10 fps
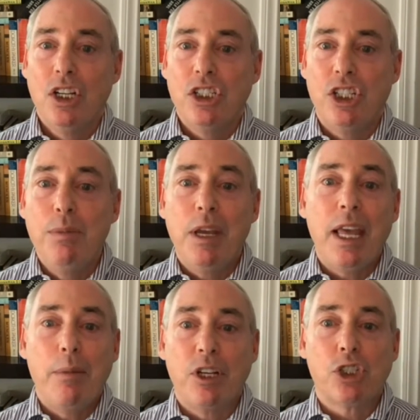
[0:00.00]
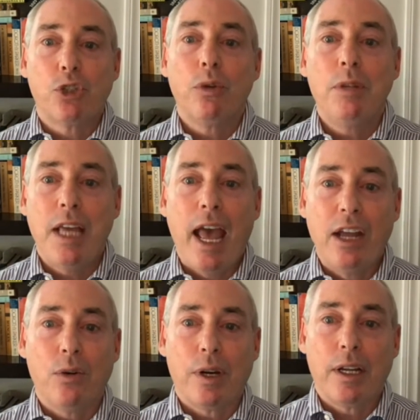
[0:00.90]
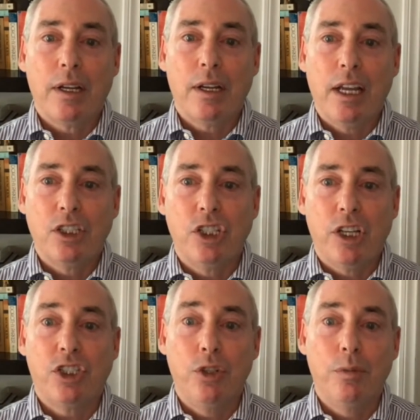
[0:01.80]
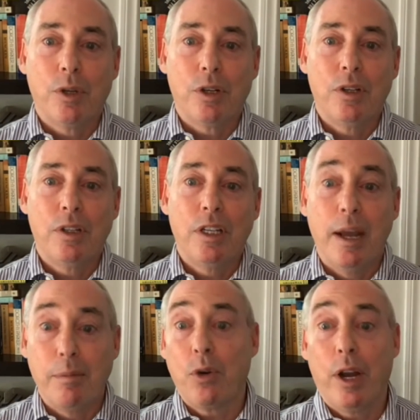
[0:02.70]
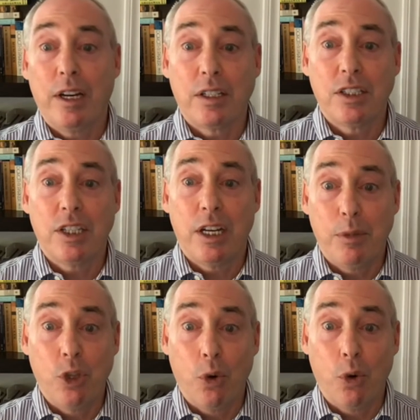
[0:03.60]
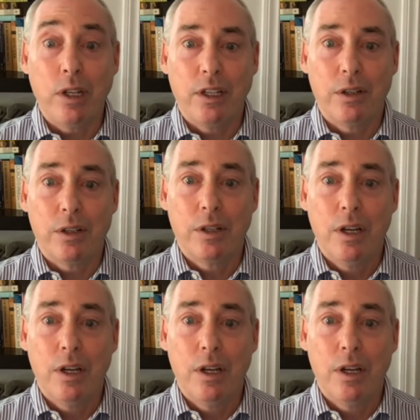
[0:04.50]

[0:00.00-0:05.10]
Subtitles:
she became extremely angry at Chuck Schumer, the Democratic Senate Majority Leader,